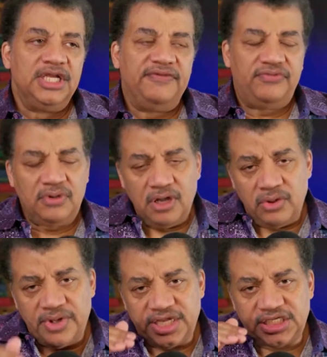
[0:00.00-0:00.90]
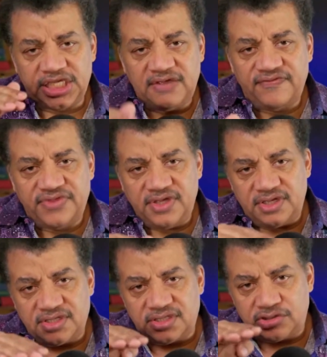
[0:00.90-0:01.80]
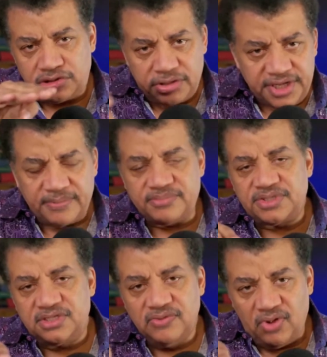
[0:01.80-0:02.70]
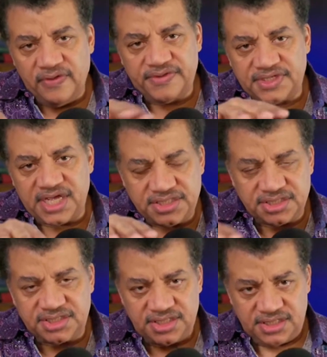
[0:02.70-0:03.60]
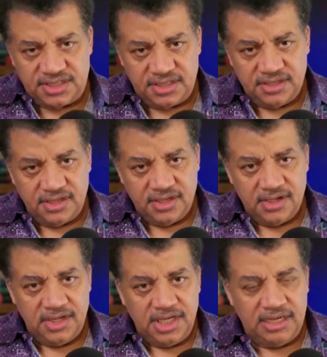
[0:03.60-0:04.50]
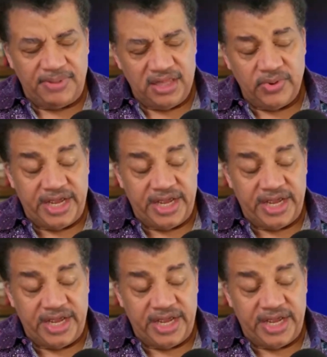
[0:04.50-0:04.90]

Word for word: If you go and give these trims to all of these agencies, and by the